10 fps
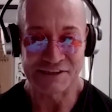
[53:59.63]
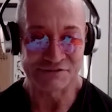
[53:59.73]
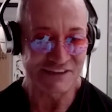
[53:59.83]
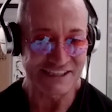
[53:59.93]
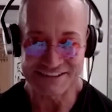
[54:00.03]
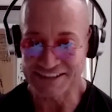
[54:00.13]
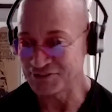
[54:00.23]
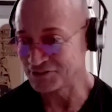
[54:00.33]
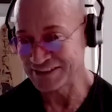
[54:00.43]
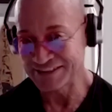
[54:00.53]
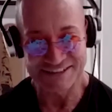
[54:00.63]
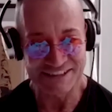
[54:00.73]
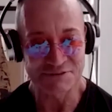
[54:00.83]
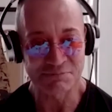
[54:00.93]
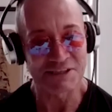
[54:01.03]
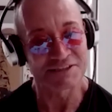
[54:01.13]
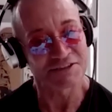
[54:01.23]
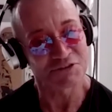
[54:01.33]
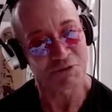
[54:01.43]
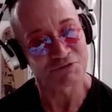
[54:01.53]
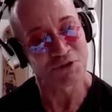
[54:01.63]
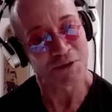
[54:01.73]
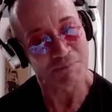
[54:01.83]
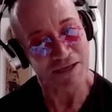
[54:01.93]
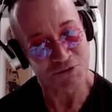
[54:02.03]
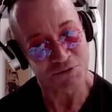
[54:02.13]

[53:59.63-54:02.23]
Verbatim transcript: effect and all these things. But I think you have to come back